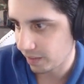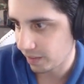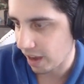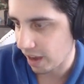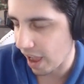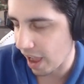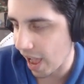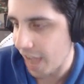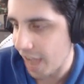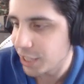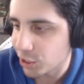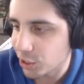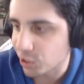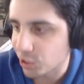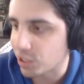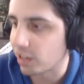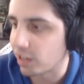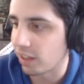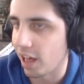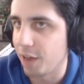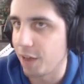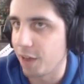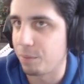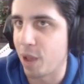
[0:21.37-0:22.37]
I just
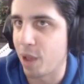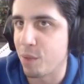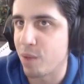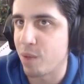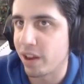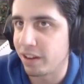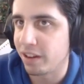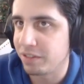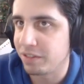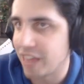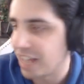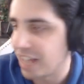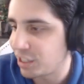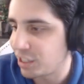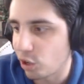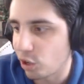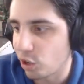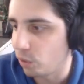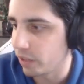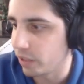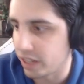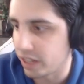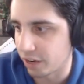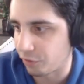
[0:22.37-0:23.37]
declined payment. That's the
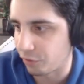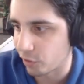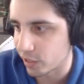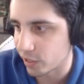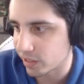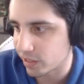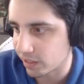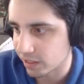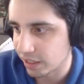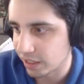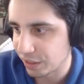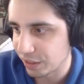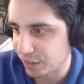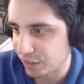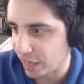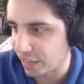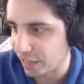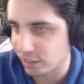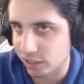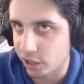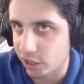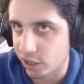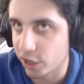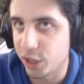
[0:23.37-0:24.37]
only difference. That
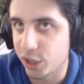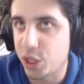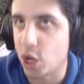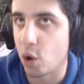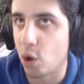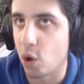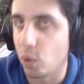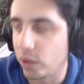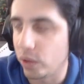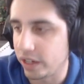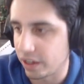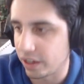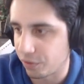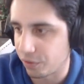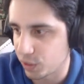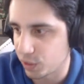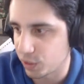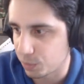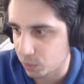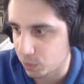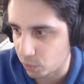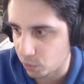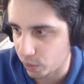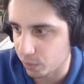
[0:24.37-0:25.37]
is literally the only
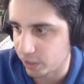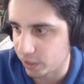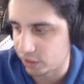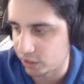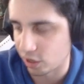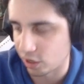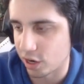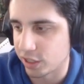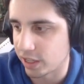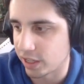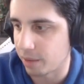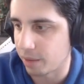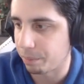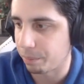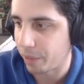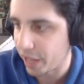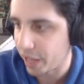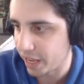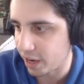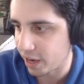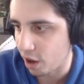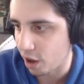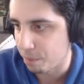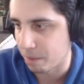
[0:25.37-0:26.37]
difference between when Tarzan
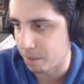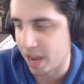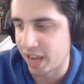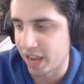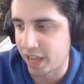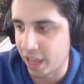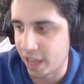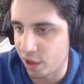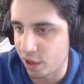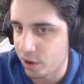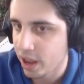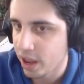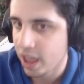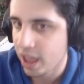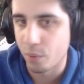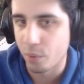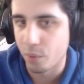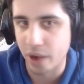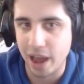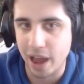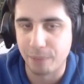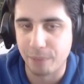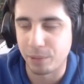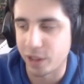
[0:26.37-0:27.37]
played on my account and
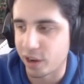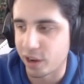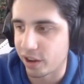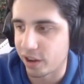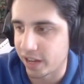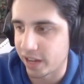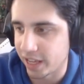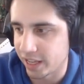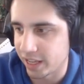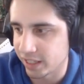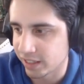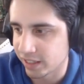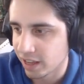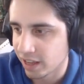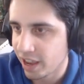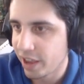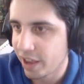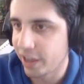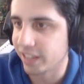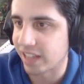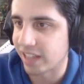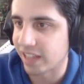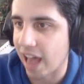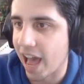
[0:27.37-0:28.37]
when I played on his,
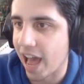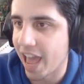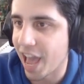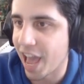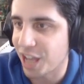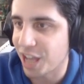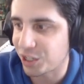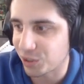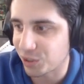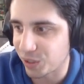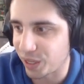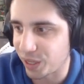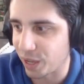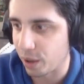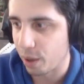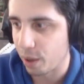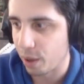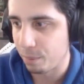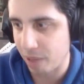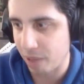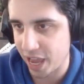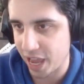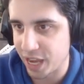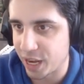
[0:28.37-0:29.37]
is I actually
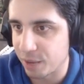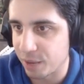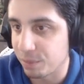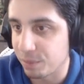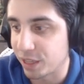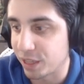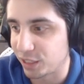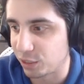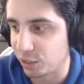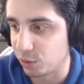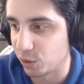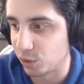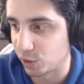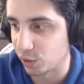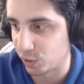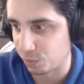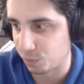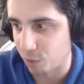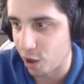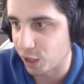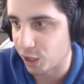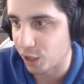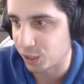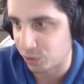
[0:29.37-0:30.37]
paid him because he was a
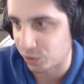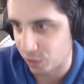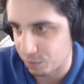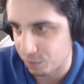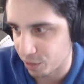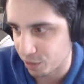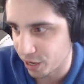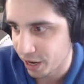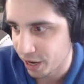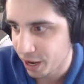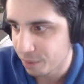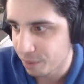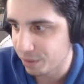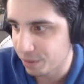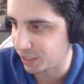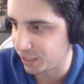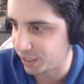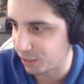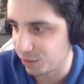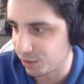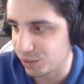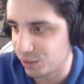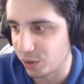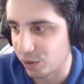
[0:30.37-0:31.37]
small streamer, because
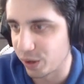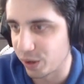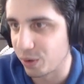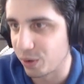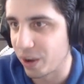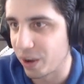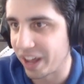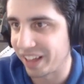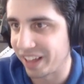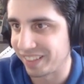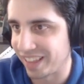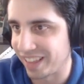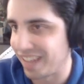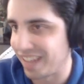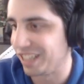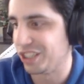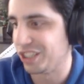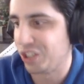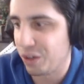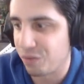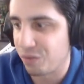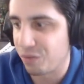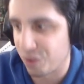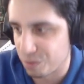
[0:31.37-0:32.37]
he was doing like
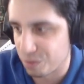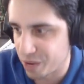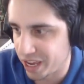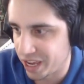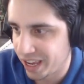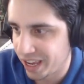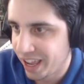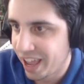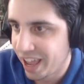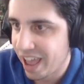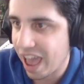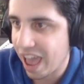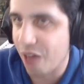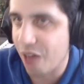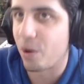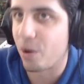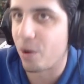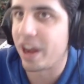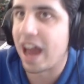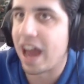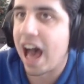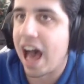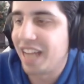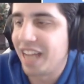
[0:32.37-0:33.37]
shit for me. And
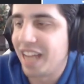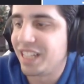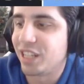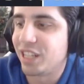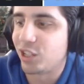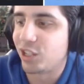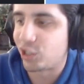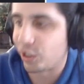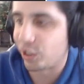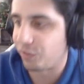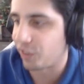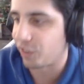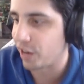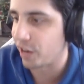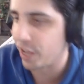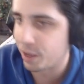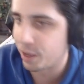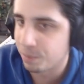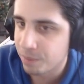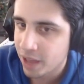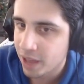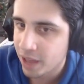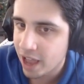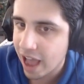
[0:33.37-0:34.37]
when I did shit for
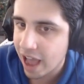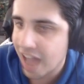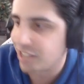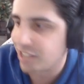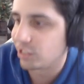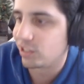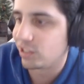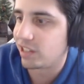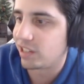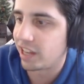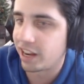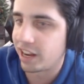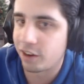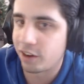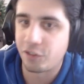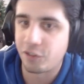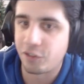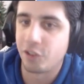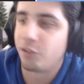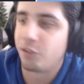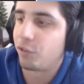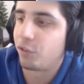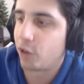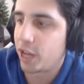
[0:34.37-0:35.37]
him, I just did it
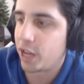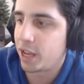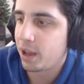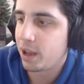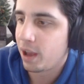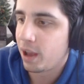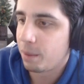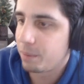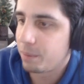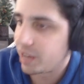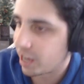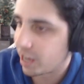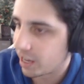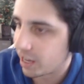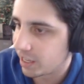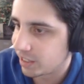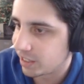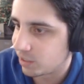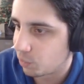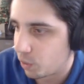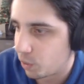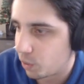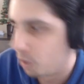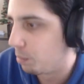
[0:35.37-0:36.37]
for free
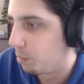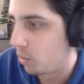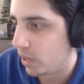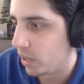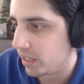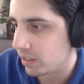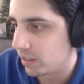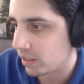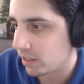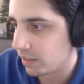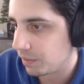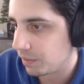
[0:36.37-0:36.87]
because we're boys